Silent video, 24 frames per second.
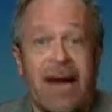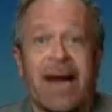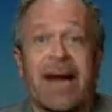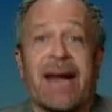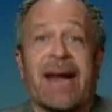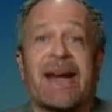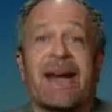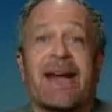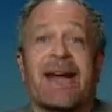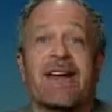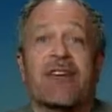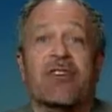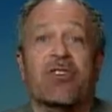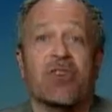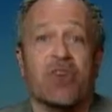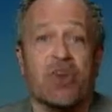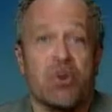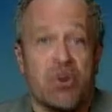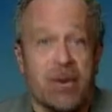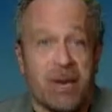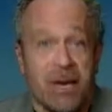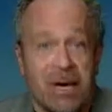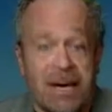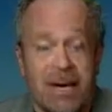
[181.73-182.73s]
a
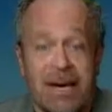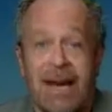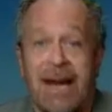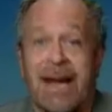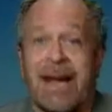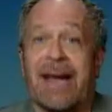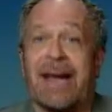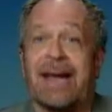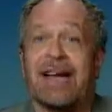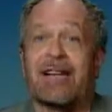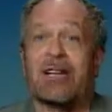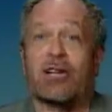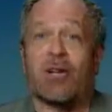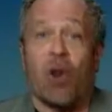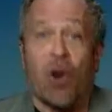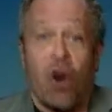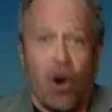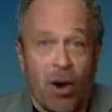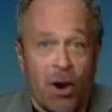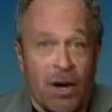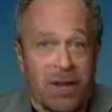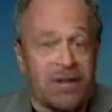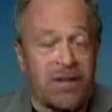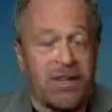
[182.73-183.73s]
duty, a
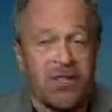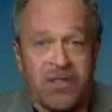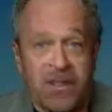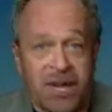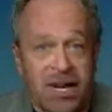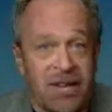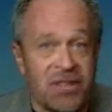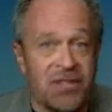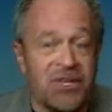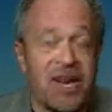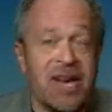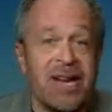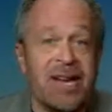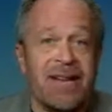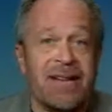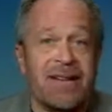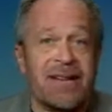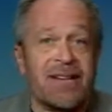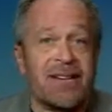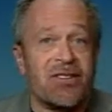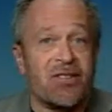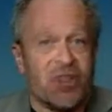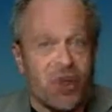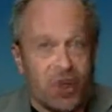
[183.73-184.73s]
law that says
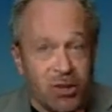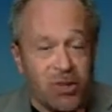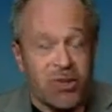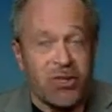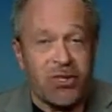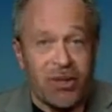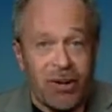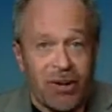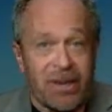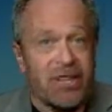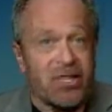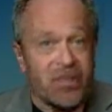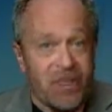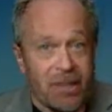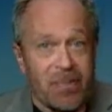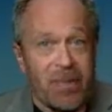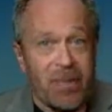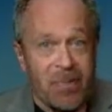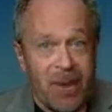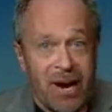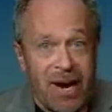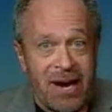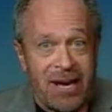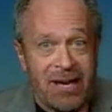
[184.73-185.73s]
that Social Security is going to be
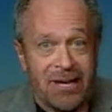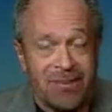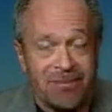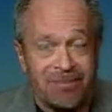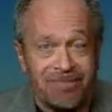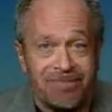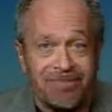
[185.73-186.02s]
paid.